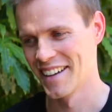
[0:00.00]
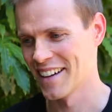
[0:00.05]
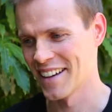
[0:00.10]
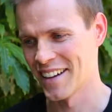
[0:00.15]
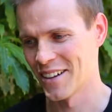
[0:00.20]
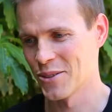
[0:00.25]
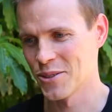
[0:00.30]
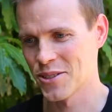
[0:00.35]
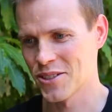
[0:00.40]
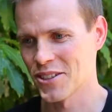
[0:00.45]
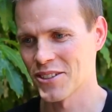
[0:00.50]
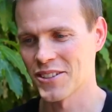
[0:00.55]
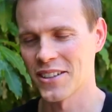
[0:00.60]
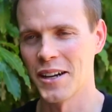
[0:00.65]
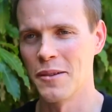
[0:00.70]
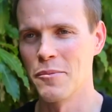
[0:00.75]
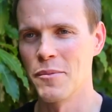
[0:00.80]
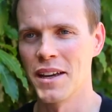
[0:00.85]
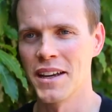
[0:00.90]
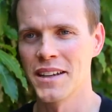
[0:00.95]
And it was just
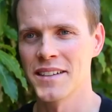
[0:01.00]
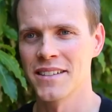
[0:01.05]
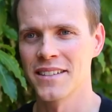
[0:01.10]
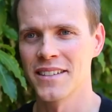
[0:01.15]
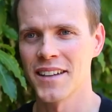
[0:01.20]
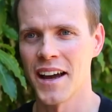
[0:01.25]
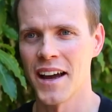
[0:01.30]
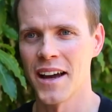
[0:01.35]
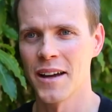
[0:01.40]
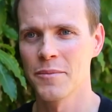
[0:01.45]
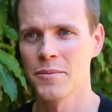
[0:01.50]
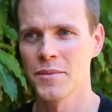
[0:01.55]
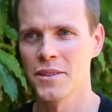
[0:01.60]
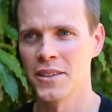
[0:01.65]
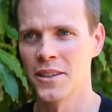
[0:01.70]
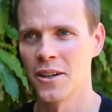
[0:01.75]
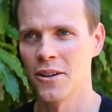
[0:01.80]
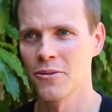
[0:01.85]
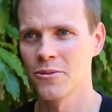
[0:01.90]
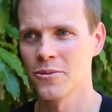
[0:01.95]
an amazing time,
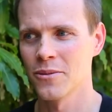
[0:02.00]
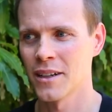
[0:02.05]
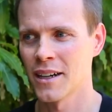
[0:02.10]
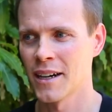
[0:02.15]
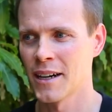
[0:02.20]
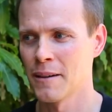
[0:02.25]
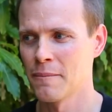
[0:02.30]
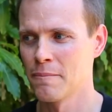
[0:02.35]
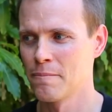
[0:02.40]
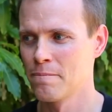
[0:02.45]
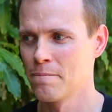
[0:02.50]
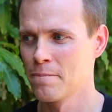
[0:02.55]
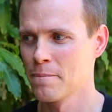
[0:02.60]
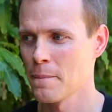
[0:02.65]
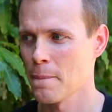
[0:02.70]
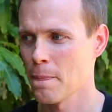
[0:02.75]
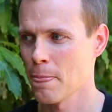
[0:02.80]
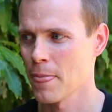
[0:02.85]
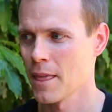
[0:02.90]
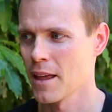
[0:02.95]
you know,
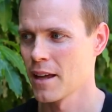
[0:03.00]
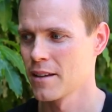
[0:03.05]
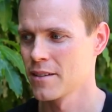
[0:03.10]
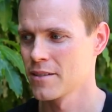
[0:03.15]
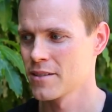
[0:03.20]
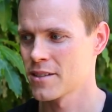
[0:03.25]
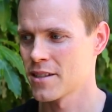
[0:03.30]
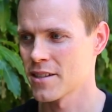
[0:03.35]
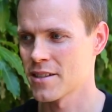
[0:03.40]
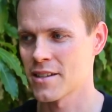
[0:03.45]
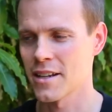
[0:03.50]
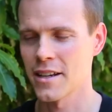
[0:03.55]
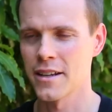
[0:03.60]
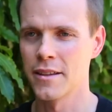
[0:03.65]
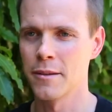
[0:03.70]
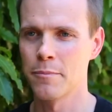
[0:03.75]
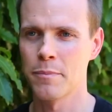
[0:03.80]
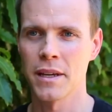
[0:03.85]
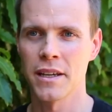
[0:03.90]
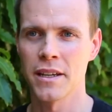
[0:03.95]
to see
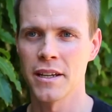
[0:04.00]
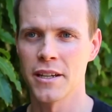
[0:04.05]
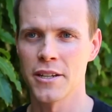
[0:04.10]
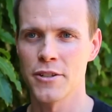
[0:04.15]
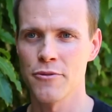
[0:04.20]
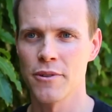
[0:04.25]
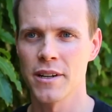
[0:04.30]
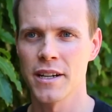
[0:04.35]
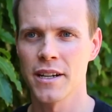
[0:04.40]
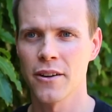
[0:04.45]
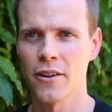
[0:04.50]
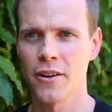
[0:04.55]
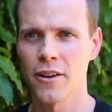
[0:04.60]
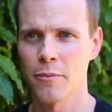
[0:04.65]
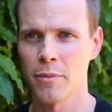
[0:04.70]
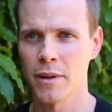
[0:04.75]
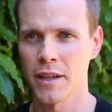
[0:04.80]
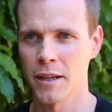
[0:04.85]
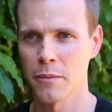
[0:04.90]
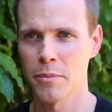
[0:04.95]
the pH reading on
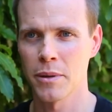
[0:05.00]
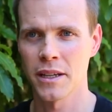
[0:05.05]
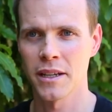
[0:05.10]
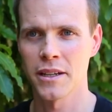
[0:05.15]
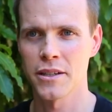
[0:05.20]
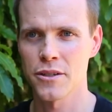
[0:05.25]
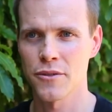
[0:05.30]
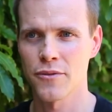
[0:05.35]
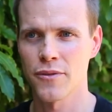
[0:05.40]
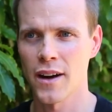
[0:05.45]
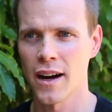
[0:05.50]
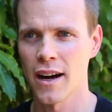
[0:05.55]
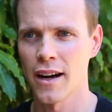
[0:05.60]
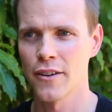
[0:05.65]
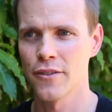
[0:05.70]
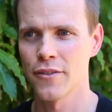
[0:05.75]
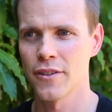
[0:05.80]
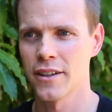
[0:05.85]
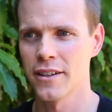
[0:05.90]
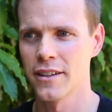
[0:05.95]
it being a pH of
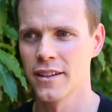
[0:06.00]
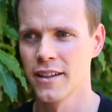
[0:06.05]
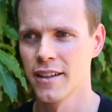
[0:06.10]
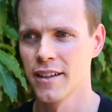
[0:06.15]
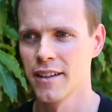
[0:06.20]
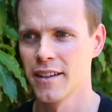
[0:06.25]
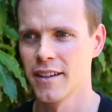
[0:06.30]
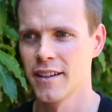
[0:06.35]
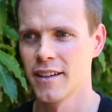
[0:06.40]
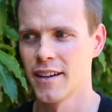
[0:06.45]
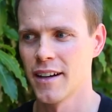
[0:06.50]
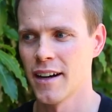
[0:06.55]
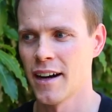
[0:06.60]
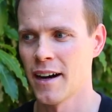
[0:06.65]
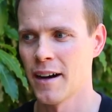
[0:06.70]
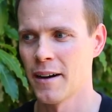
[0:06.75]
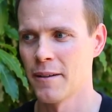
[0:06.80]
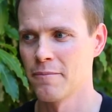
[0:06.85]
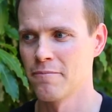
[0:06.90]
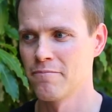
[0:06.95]
5. That
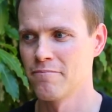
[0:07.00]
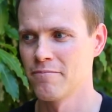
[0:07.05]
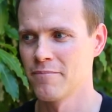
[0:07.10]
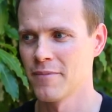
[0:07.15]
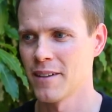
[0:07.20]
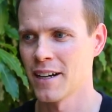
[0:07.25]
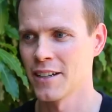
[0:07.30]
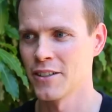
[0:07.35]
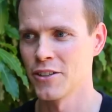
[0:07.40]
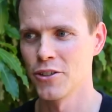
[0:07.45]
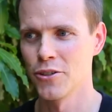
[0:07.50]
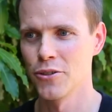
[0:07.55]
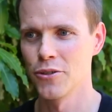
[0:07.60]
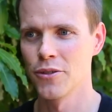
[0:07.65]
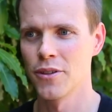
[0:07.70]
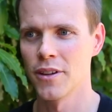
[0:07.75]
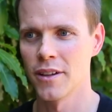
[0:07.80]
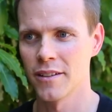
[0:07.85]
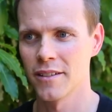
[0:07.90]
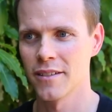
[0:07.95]
I
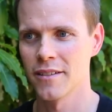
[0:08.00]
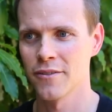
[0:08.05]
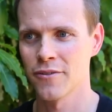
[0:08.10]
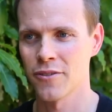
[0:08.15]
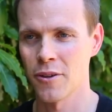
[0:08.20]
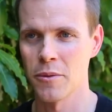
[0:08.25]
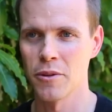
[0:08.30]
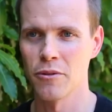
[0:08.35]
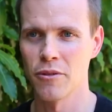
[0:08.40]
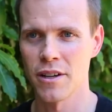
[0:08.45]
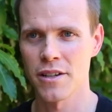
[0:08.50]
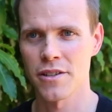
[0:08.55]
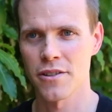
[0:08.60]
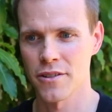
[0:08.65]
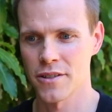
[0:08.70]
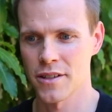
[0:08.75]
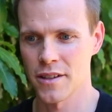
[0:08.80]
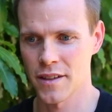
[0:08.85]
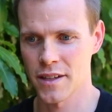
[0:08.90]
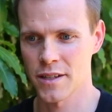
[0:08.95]
knew that from the
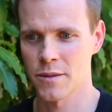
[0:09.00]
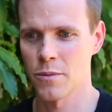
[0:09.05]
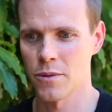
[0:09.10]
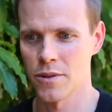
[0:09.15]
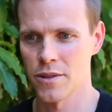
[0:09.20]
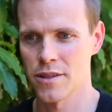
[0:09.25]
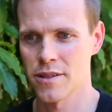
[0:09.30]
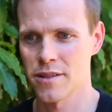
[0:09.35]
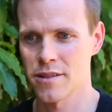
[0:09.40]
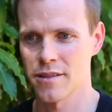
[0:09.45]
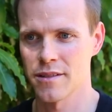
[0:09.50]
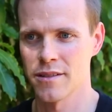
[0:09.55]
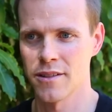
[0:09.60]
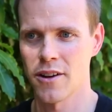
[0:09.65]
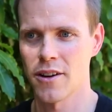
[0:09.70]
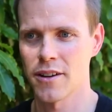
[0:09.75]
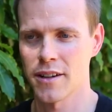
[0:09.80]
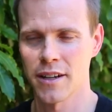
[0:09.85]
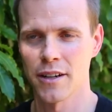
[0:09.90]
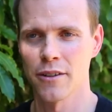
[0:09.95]
research that this was
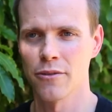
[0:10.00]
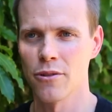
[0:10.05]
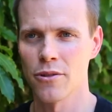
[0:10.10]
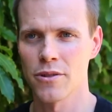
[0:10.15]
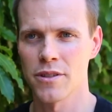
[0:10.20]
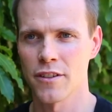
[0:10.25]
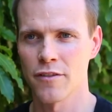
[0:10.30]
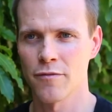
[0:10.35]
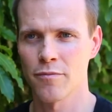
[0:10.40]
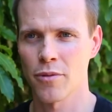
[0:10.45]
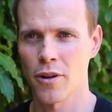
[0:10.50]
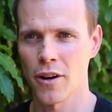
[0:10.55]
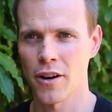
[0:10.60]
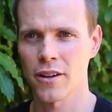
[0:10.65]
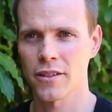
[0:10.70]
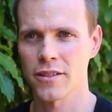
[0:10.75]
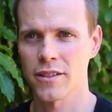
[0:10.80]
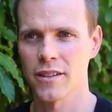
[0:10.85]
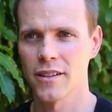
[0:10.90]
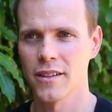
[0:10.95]
not an erosive
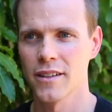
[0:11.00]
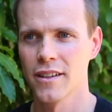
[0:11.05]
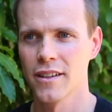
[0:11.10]
product.